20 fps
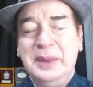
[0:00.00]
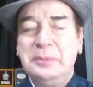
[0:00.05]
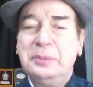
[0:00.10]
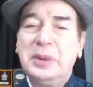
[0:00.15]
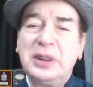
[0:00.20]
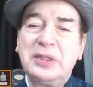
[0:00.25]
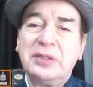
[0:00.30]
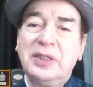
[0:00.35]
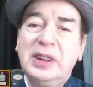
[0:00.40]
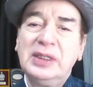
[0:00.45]

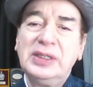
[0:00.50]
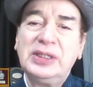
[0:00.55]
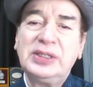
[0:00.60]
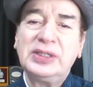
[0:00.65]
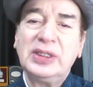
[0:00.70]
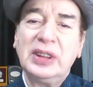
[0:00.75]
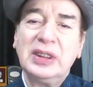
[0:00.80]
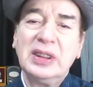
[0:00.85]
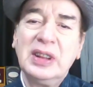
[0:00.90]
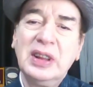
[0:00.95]
But
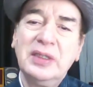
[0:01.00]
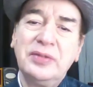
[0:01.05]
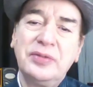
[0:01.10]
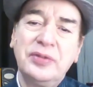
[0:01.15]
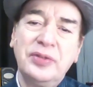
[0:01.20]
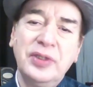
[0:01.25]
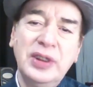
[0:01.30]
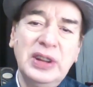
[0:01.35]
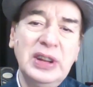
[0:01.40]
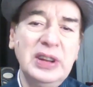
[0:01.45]
once they
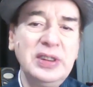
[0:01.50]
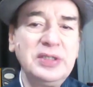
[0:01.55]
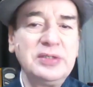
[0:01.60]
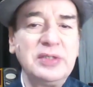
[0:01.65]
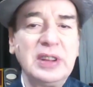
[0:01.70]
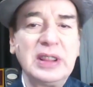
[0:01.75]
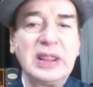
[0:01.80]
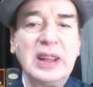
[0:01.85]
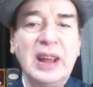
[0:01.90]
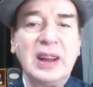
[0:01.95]
finished
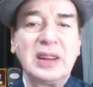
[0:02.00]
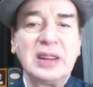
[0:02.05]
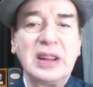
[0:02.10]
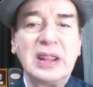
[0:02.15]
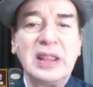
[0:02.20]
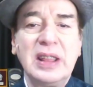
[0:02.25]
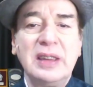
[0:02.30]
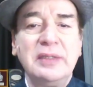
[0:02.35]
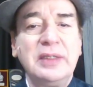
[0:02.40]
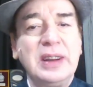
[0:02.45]
with that
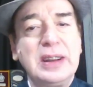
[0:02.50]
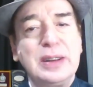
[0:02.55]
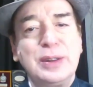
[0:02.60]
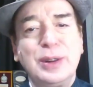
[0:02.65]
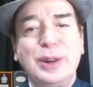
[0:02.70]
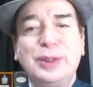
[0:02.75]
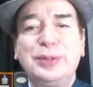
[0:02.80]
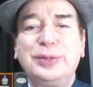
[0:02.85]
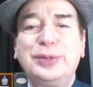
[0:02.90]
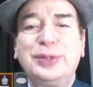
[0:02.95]
and they
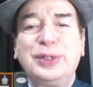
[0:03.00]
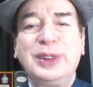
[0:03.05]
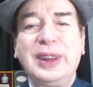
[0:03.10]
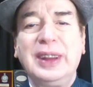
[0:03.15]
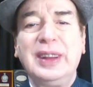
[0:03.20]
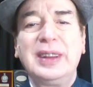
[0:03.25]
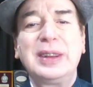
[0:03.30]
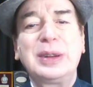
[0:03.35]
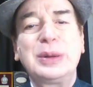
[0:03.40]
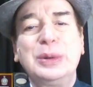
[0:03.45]
went off
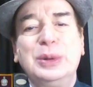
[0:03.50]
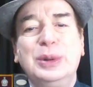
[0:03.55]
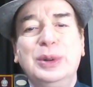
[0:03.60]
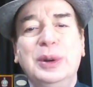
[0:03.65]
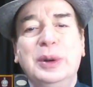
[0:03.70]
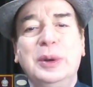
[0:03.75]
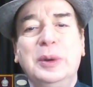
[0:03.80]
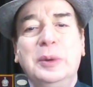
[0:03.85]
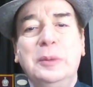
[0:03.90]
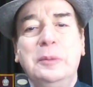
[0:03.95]
into
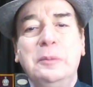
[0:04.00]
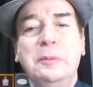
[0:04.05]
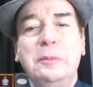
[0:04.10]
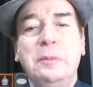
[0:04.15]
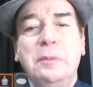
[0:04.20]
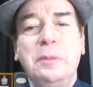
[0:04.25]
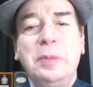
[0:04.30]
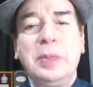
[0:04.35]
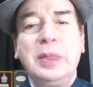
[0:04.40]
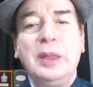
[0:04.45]

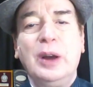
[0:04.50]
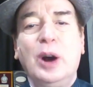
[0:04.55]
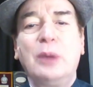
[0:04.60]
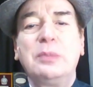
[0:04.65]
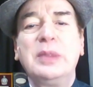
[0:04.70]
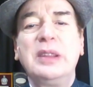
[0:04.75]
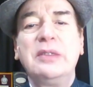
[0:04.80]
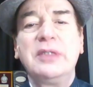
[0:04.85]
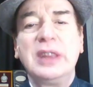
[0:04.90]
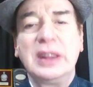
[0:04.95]

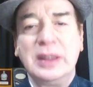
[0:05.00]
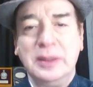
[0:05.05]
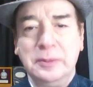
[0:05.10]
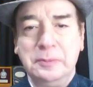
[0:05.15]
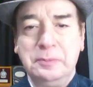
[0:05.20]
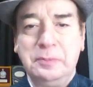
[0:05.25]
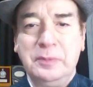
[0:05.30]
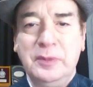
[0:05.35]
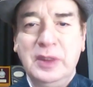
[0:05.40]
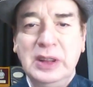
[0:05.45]
oblivion,
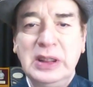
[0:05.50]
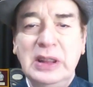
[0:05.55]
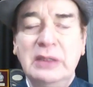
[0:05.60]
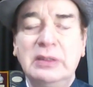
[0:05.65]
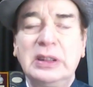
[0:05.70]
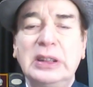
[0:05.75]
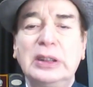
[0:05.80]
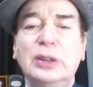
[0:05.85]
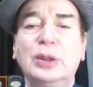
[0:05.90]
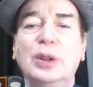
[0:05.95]
when they
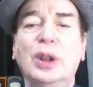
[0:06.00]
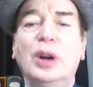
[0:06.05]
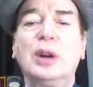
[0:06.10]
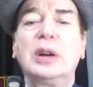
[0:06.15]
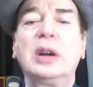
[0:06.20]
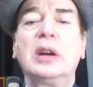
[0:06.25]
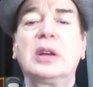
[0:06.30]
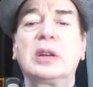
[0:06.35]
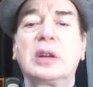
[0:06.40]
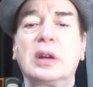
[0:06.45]
were no
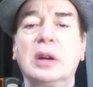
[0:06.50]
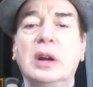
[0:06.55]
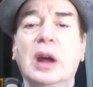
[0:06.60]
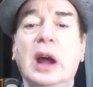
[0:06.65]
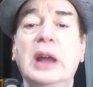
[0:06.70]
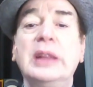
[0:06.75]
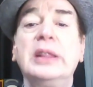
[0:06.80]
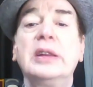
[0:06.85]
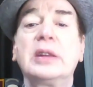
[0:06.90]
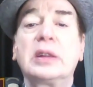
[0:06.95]
longer
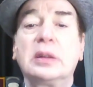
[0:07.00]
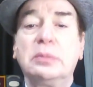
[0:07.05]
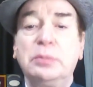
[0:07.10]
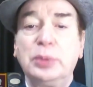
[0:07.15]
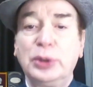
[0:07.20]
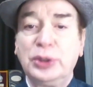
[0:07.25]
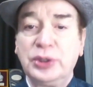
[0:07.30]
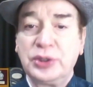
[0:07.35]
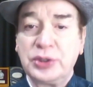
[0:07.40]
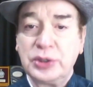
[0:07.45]
either in
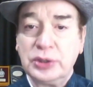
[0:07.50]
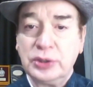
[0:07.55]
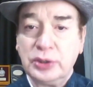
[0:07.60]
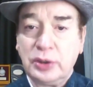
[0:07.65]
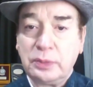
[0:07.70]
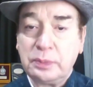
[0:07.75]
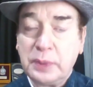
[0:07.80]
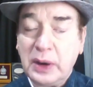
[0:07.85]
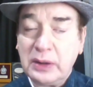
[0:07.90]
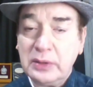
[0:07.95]
positions
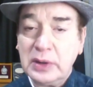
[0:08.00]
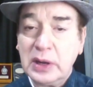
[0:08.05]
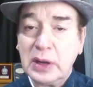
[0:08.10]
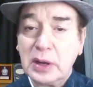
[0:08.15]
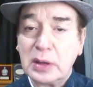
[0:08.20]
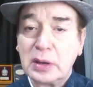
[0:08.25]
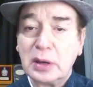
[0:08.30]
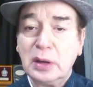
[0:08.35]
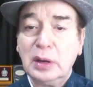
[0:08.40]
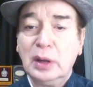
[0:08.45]
of
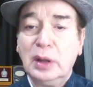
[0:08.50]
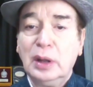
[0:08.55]
power